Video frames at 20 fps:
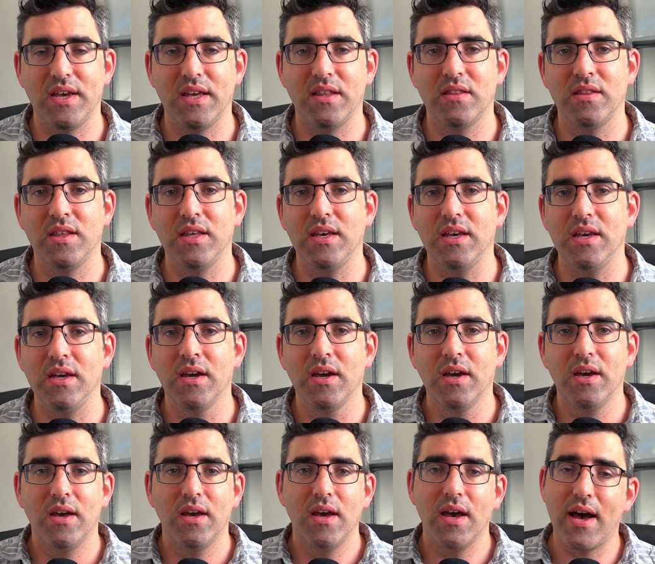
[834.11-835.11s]
in the
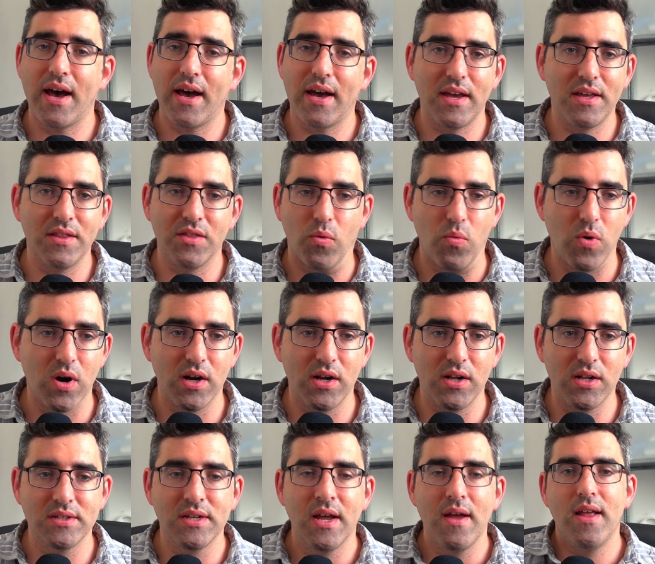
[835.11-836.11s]

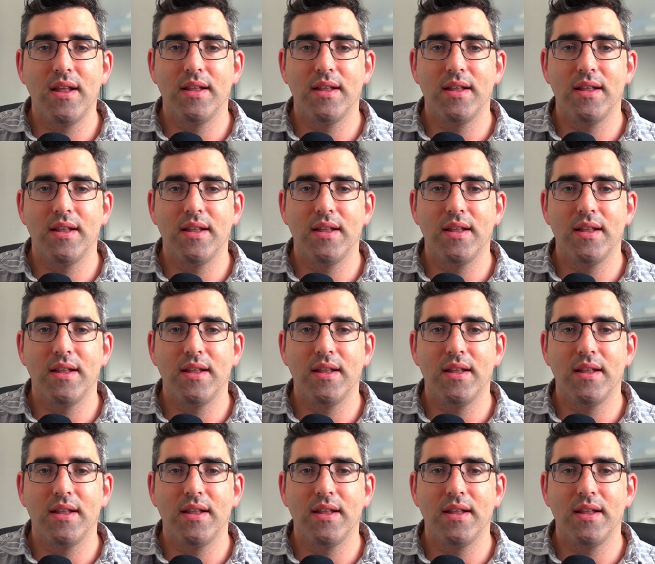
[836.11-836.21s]
world.